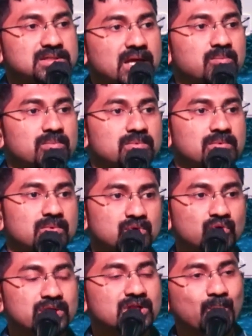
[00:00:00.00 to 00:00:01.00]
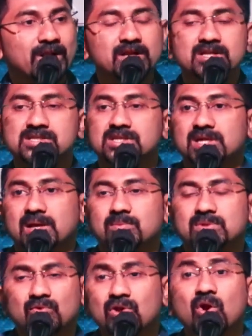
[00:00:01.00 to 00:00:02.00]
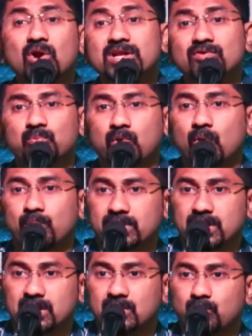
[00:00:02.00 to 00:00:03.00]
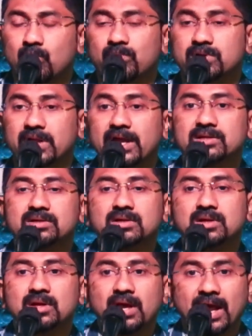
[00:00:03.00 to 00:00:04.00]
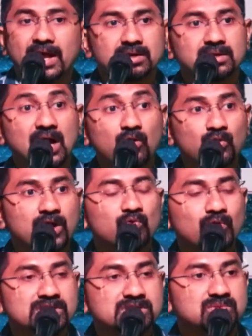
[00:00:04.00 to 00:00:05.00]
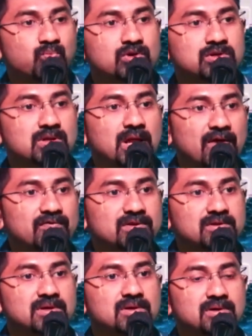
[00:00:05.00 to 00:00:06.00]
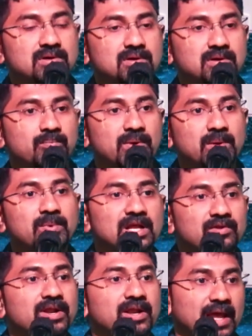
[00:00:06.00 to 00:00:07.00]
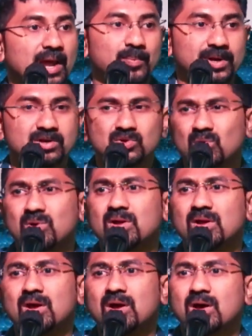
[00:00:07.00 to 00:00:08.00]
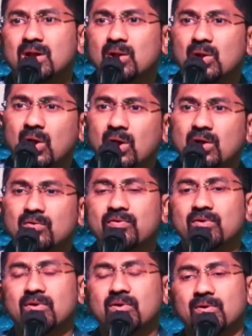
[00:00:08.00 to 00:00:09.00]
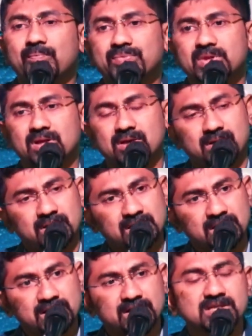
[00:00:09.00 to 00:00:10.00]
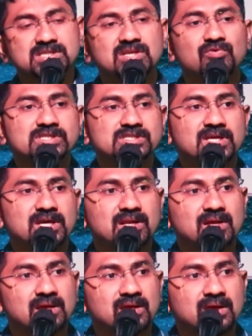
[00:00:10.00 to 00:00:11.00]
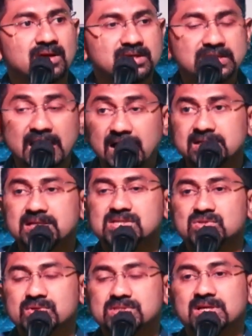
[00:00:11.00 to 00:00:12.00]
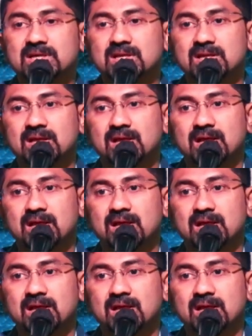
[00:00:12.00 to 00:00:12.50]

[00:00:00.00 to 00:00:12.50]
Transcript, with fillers: time during the pregnancy time they were not given proper care proper diet and cow dung was put after the baby delivery happened you know lot of uh, illiteracy was there darkness was there